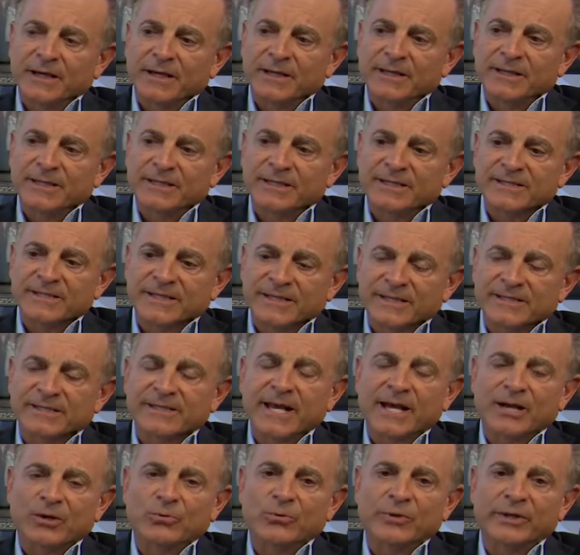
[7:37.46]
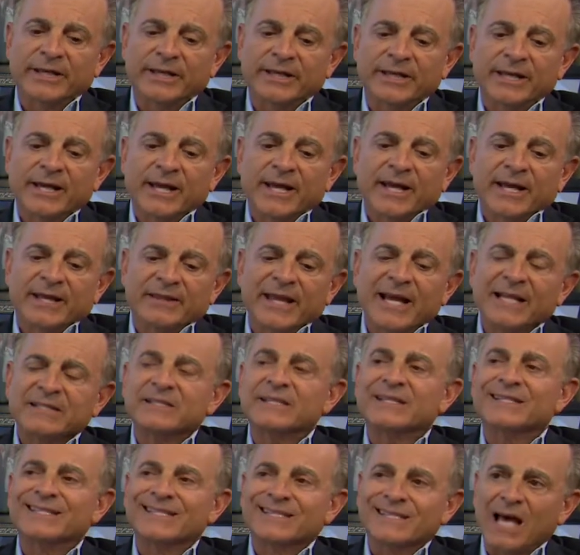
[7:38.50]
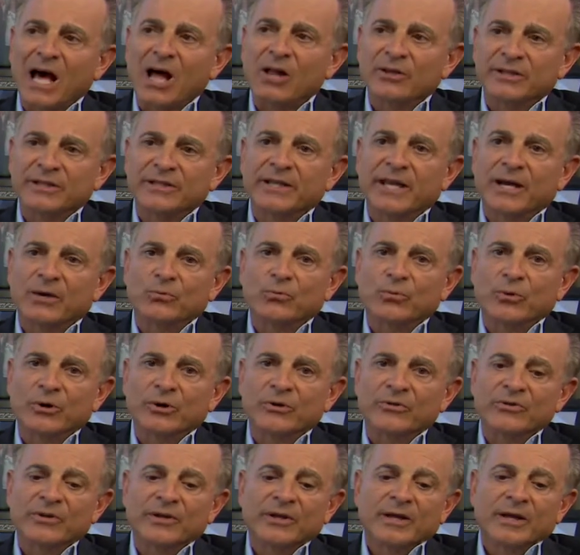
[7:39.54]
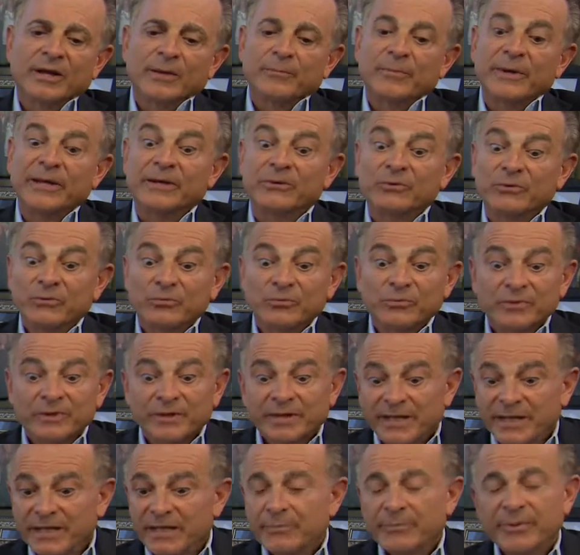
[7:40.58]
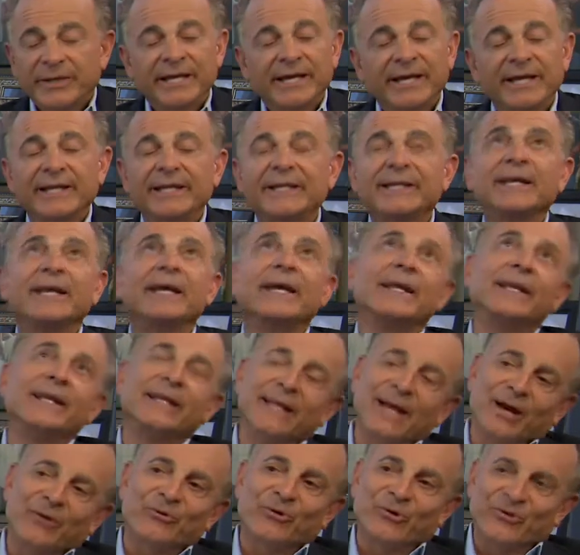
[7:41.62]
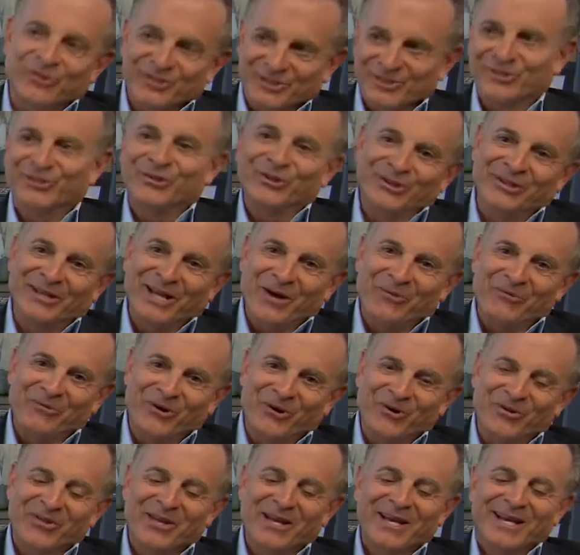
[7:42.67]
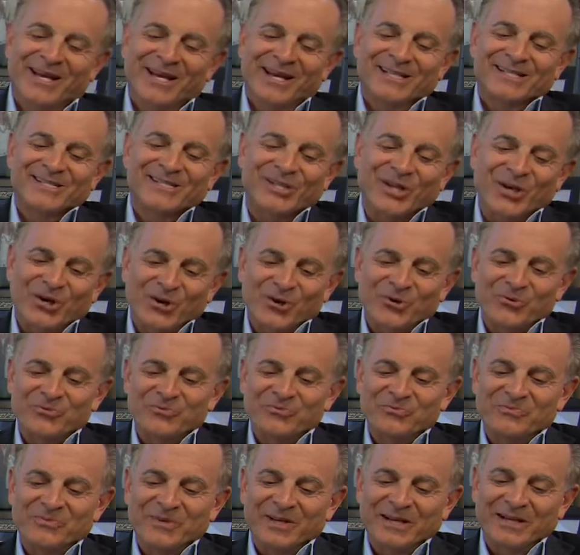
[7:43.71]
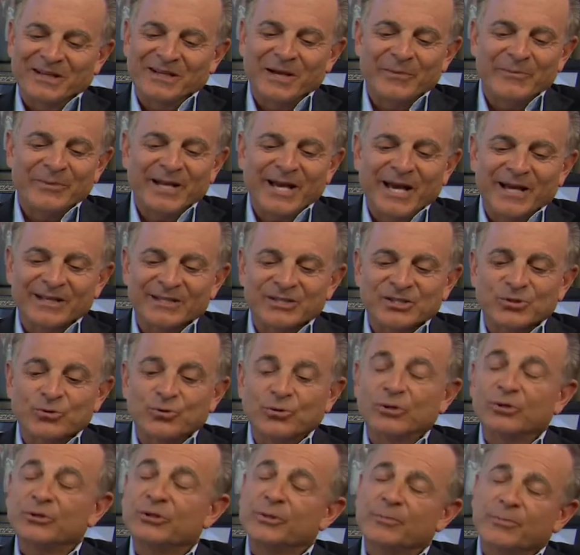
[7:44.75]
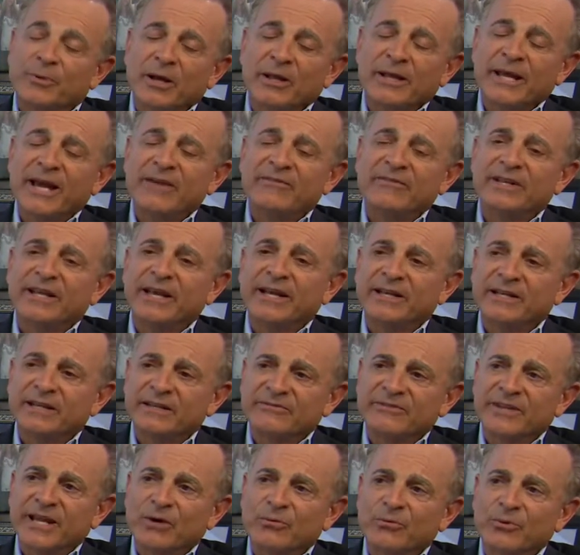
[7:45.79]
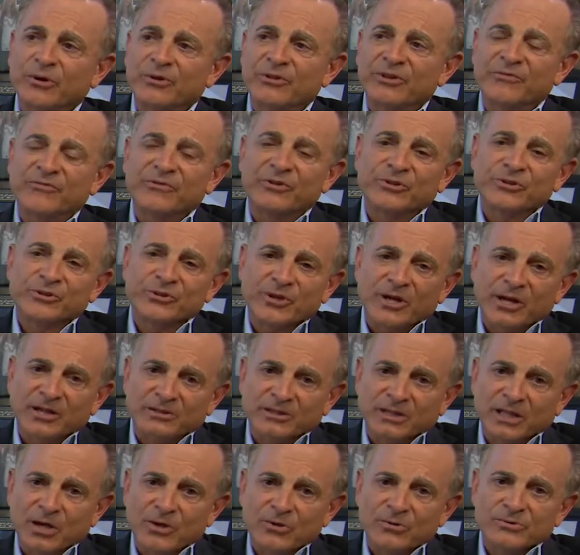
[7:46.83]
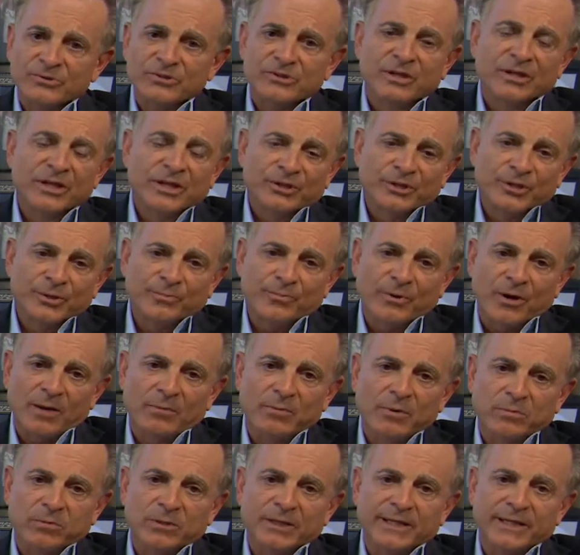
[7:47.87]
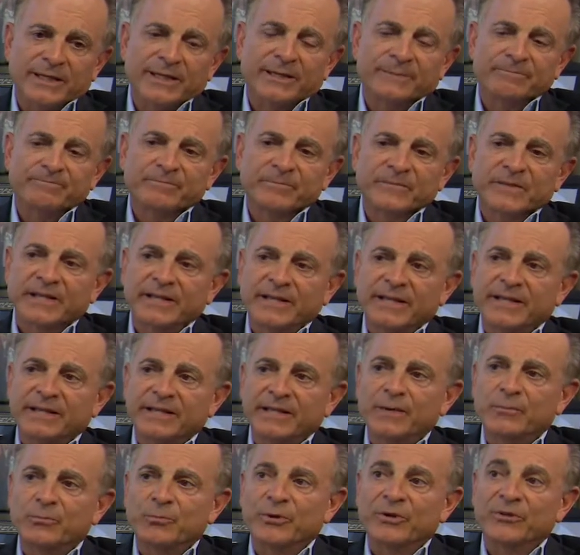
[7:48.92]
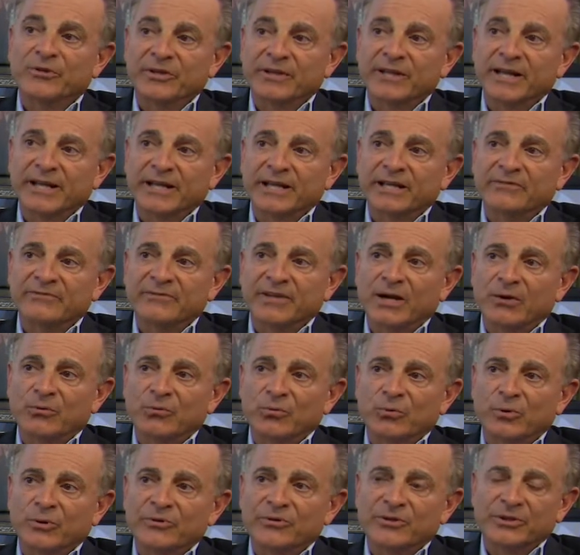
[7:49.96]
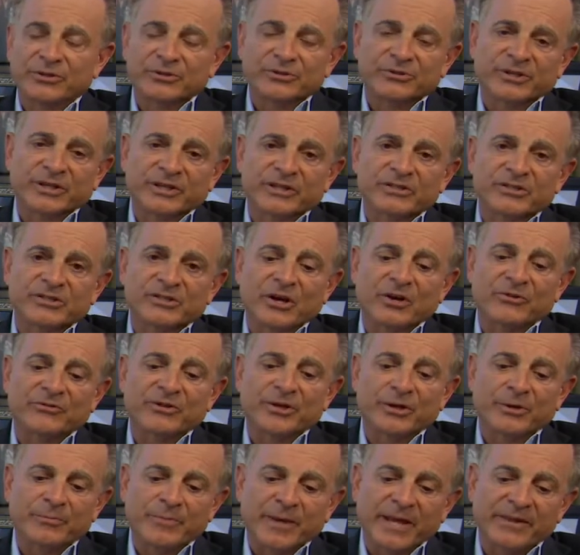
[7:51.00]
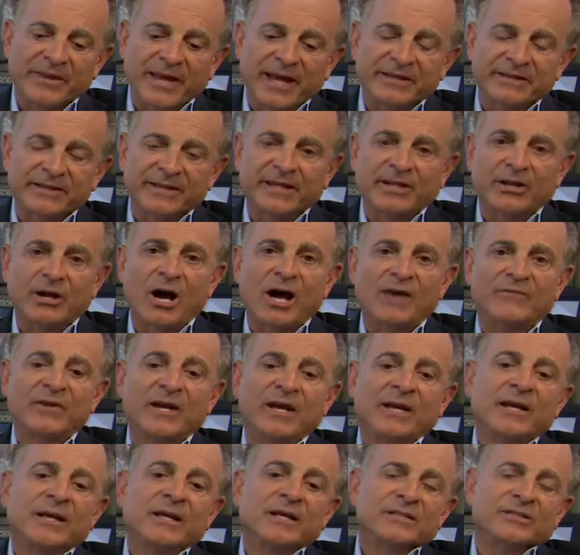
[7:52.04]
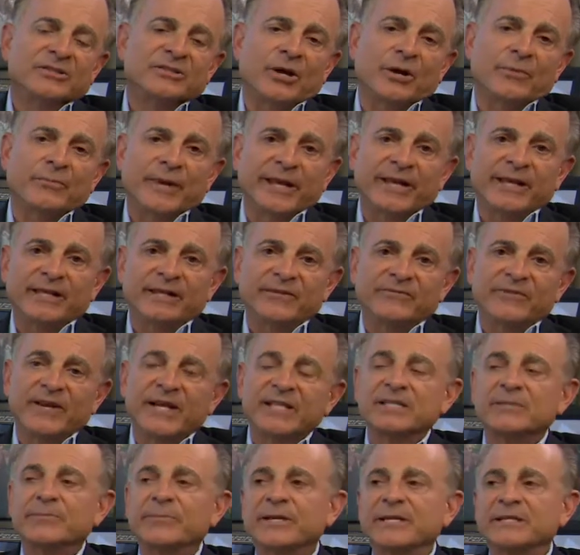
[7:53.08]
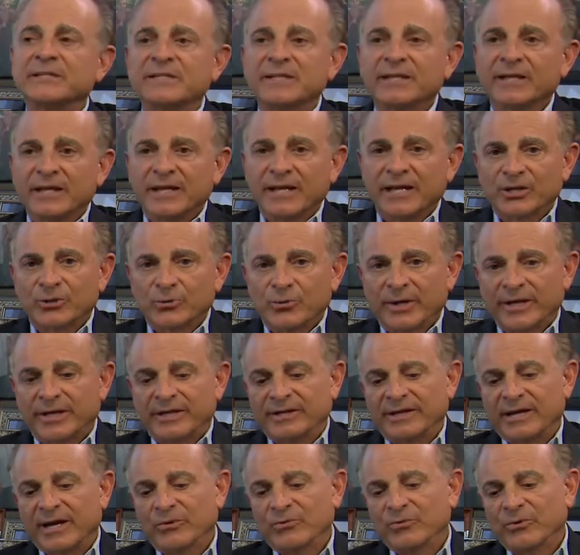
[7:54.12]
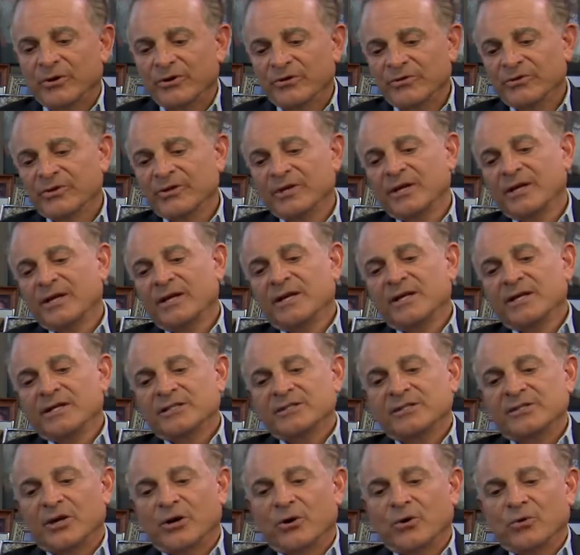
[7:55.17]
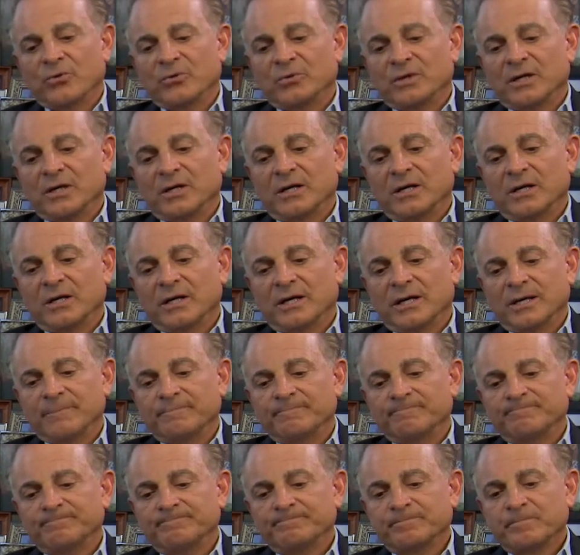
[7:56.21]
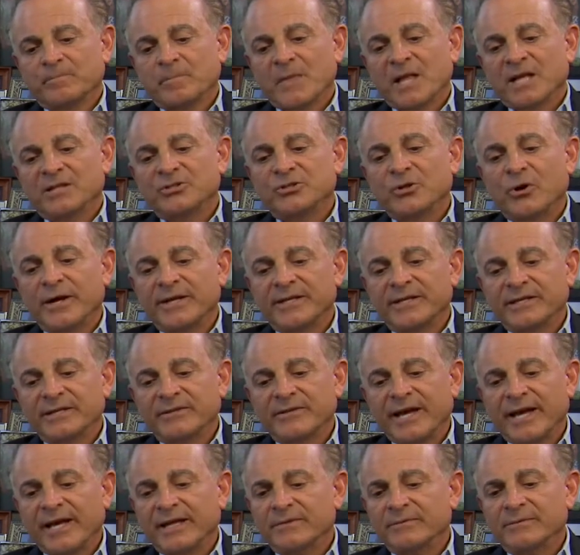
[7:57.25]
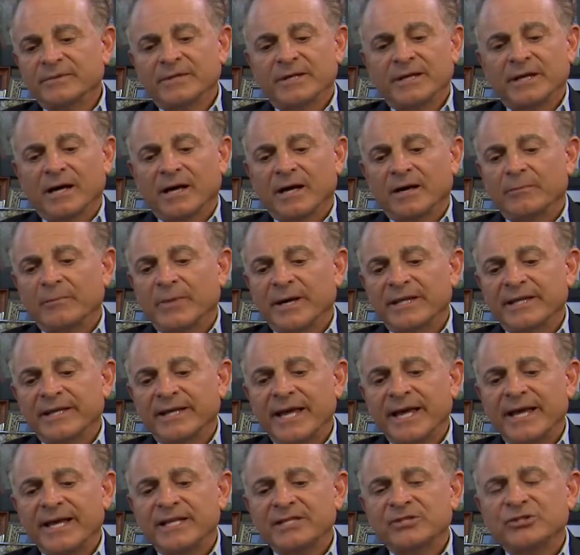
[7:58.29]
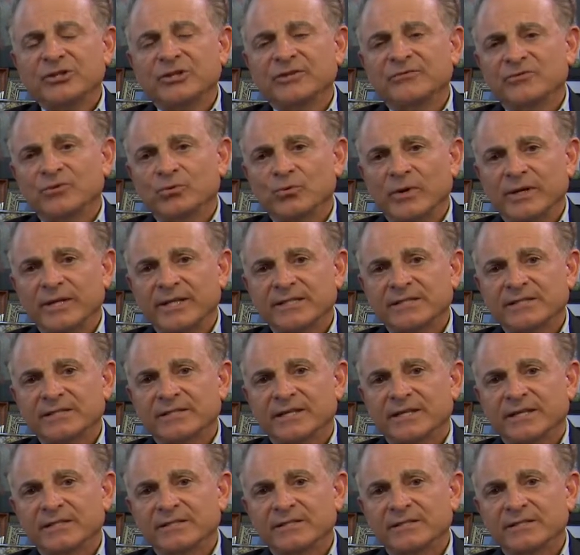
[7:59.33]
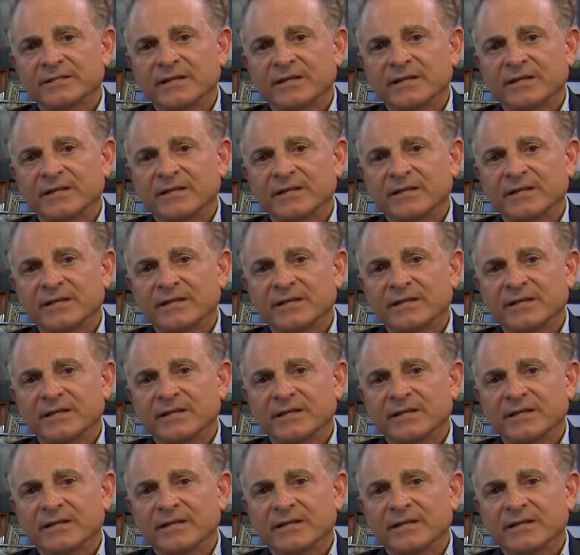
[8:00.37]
is equity. That's a solid net worth. But in the beginning, any net worth is a good net worth. So coming out of school, you probably have a negative net worth. If you took out loans, you're probably going to end up with a negative net worth, and you're going to start there, pay that debt off, start making investments, and create a net worth. So I did that. By the age of 26,